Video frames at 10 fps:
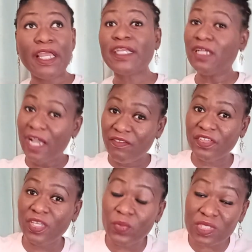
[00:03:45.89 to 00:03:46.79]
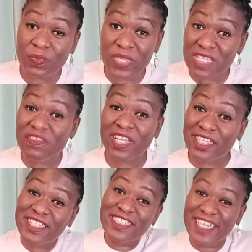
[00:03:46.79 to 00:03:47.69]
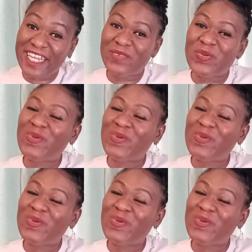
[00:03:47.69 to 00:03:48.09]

Like, everything was specifically dictated.